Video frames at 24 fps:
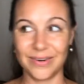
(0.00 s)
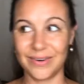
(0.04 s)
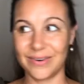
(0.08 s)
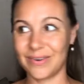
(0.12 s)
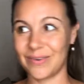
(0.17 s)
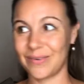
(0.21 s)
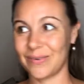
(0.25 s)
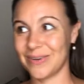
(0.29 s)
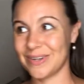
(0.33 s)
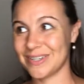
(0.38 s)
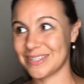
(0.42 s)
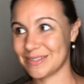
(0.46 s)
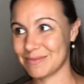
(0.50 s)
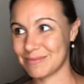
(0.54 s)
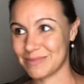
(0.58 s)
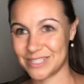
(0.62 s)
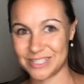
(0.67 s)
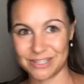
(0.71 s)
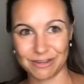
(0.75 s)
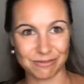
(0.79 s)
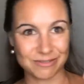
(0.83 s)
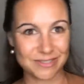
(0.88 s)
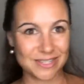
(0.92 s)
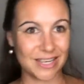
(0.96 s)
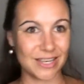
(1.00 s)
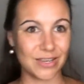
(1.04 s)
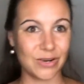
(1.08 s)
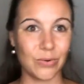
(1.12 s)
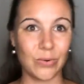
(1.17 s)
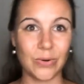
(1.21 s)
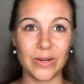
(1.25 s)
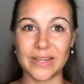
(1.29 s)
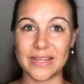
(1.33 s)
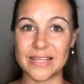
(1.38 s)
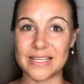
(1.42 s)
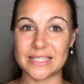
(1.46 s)
quantum shifting and all
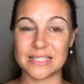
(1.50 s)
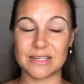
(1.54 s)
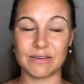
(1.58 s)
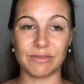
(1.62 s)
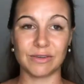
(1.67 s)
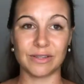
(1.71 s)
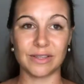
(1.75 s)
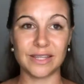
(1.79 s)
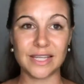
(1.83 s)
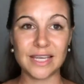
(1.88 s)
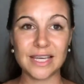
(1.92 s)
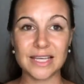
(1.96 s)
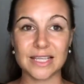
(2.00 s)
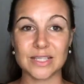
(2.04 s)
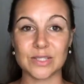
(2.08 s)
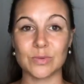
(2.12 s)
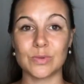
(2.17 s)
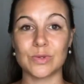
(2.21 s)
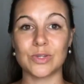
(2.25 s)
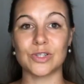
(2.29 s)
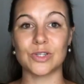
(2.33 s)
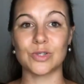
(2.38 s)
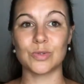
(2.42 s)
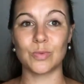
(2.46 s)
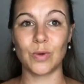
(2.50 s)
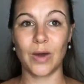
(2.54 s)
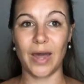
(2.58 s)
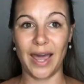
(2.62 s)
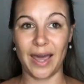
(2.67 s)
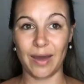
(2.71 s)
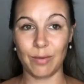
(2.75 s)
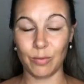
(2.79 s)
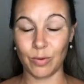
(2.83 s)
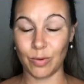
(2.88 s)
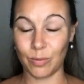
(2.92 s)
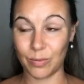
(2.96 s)
of these different things, which is
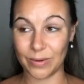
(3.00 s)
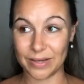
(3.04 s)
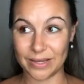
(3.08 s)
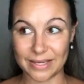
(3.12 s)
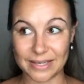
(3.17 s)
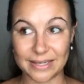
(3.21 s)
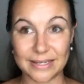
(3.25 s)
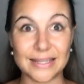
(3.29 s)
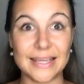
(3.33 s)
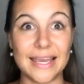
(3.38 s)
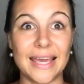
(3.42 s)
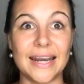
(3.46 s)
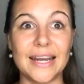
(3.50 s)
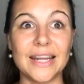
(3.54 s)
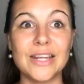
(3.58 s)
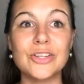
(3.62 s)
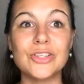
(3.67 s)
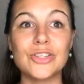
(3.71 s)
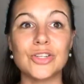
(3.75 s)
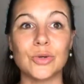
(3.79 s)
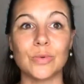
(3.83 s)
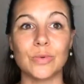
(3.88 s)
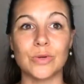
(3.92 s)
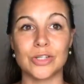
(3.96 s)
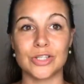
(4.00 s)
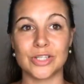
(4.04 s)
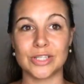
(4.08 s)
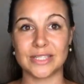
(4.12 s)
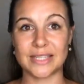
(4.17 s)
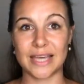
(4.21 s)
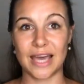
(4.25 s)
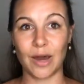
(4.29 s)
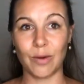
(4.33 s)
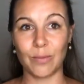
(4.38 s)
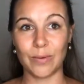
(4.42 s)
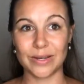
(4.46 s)
what we can get into, which is
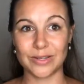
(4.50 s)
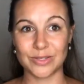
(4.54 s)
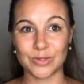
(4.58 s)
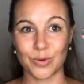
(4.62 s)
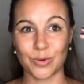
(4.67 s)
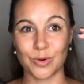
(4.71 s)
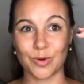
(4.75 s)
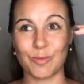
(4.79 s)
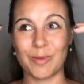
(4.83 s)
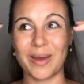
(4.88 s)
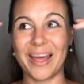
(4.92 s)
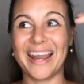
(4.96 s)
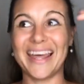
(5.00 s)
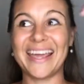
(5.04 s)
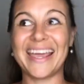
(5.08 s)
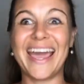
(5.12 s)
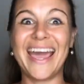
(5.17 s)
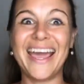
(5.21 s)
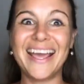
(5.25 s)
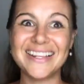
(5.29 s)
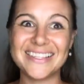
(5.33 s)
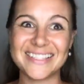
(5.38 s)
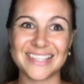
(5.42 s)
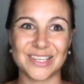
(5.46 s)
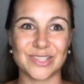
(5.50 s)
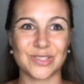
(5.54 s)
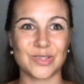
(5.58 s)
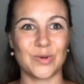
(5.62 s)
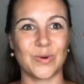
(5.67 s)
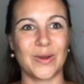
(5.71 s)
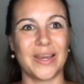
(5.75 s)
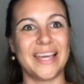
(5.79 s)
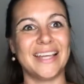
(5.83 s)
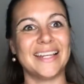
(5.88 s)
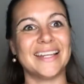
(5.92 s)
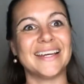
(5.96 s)
how we talk about like ancestral
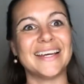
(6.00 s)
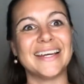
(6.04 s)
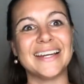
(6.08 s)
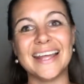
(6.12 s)
healing and,